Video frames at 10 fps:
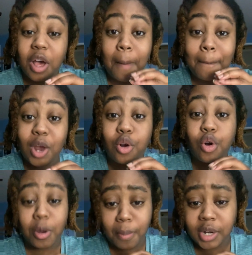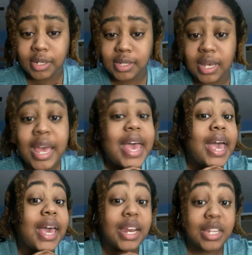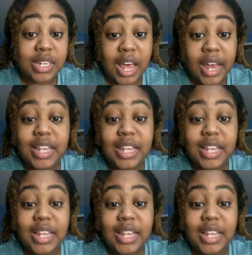a medical emergency, and it is not.